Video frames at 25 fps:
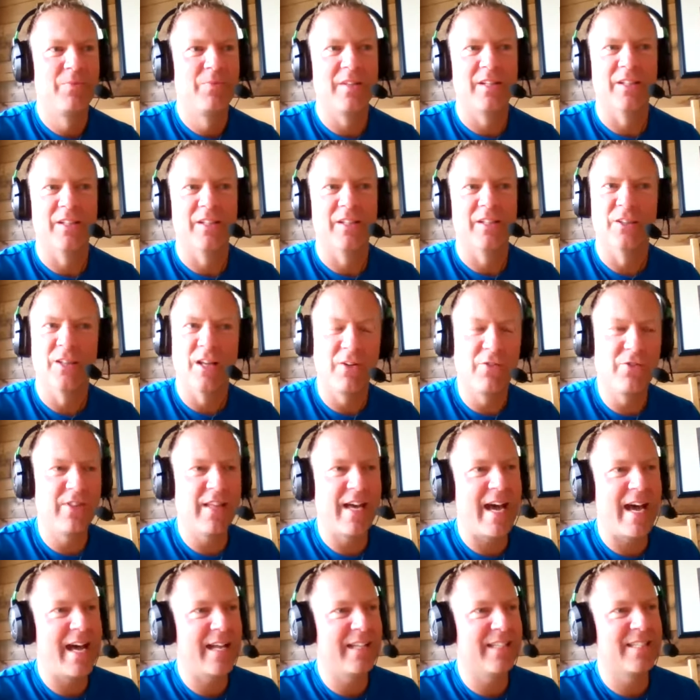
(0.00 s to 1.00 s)
Loved
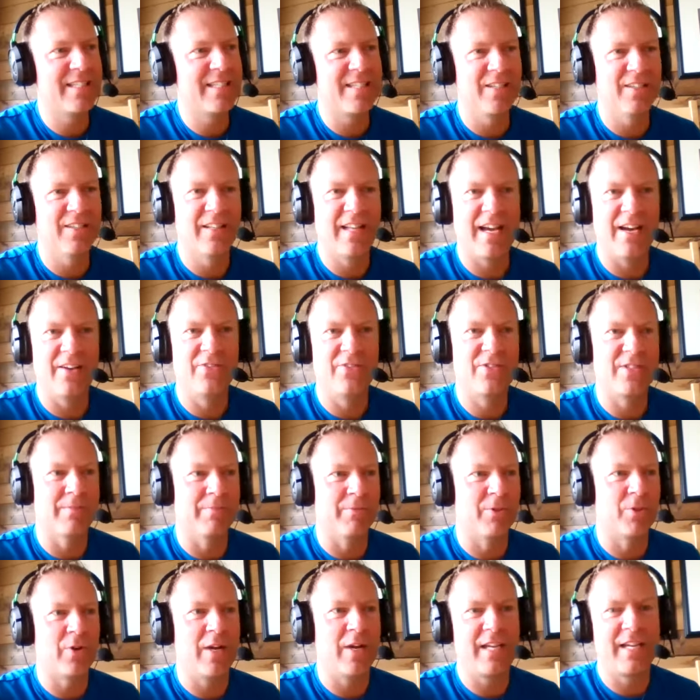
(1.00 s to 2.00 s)
that. Still have some
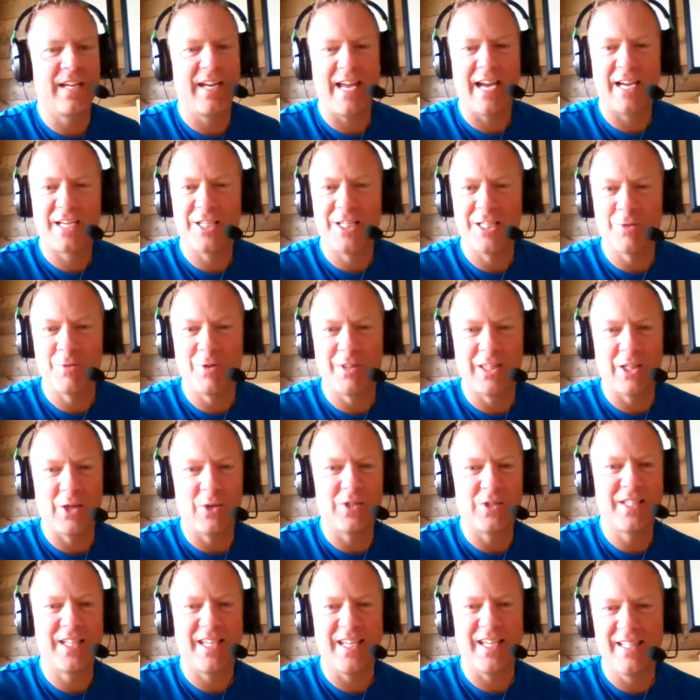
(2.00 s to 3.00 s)
great connections with
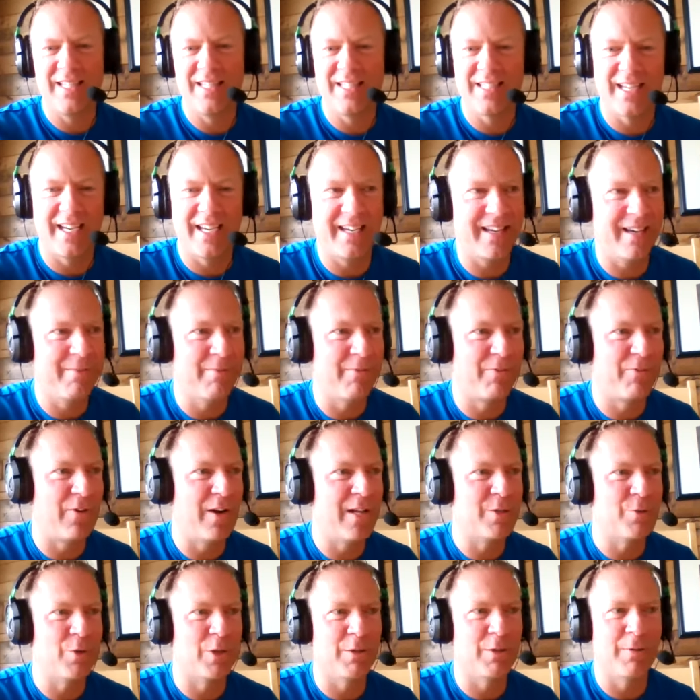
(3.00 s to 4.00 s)
those kids. I'm
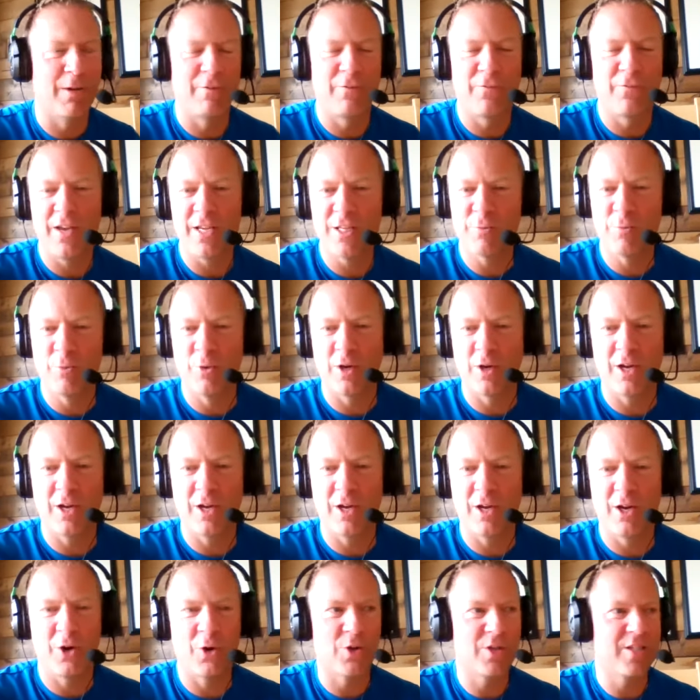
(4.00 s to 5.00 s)
friends with them on Facebook,
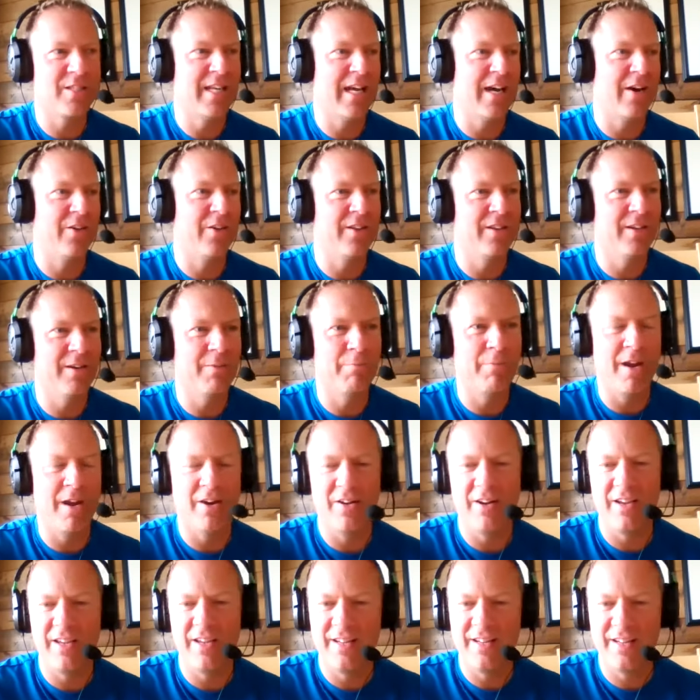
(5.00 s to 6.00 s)
and of course now they're
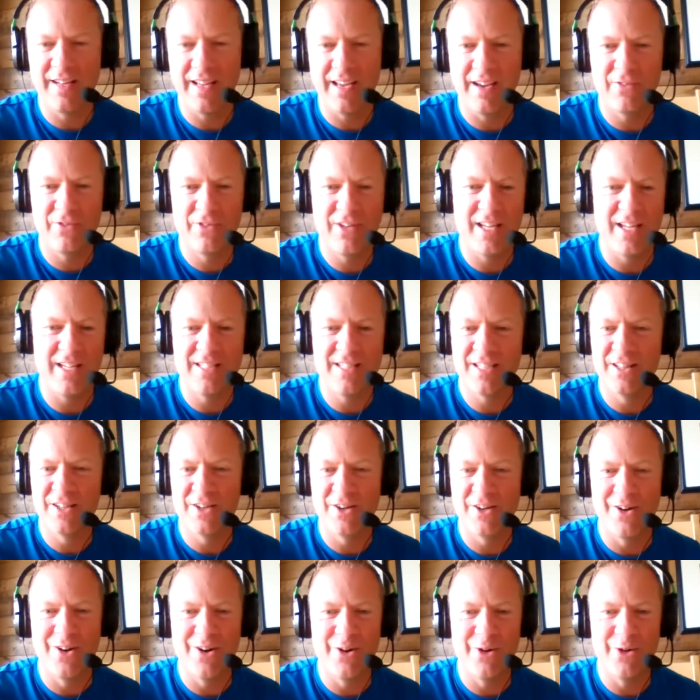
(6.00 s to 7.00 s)
married and have kids of their
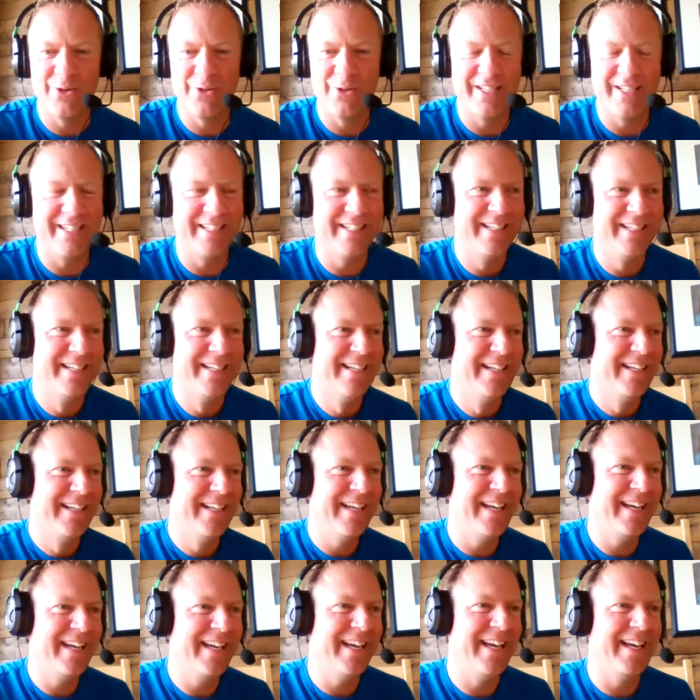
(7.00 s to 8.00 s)
own, and
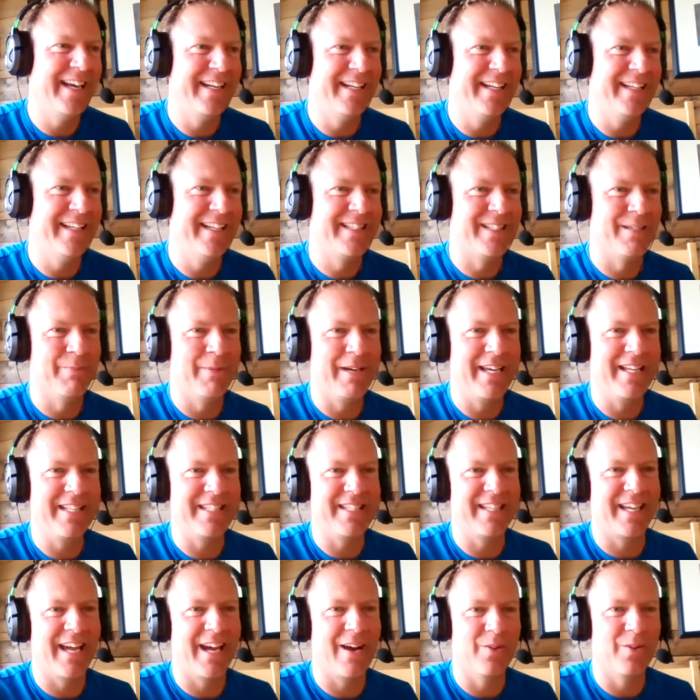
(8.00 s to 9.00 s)
it's
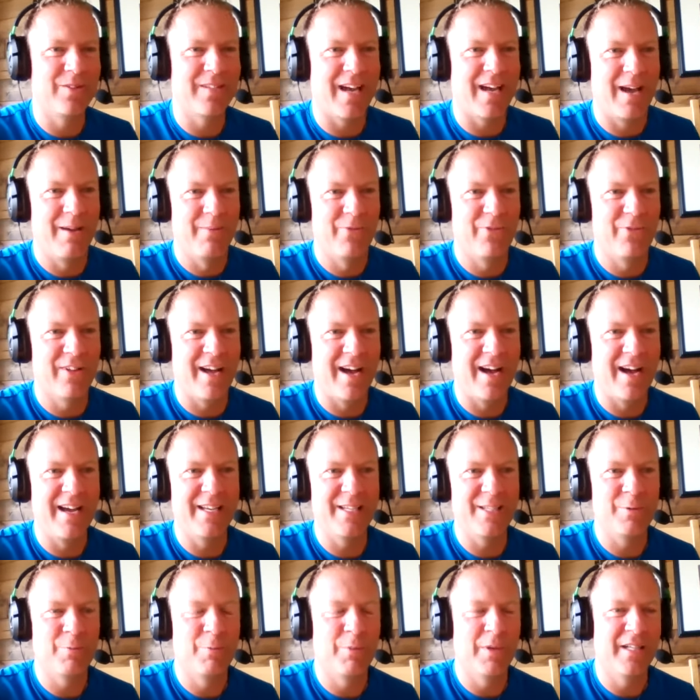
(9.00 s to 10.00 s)
amazing how time
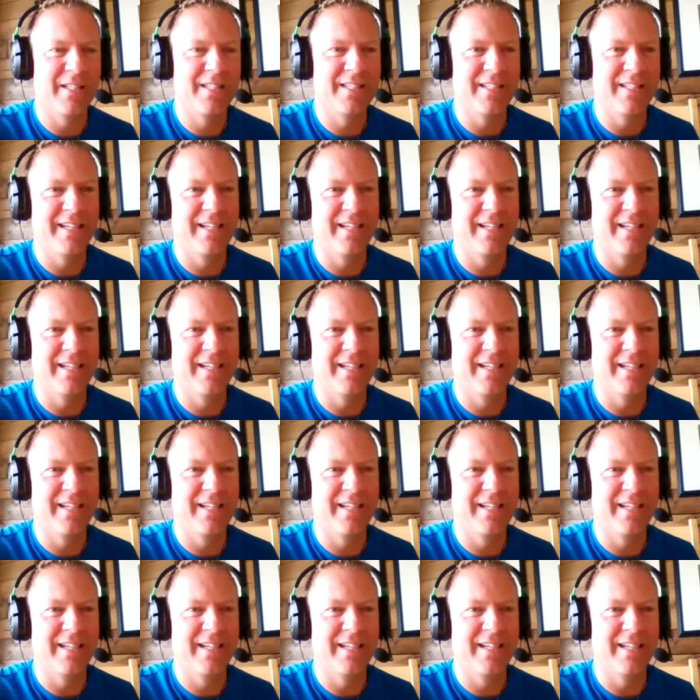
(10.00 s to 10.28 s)
flies. But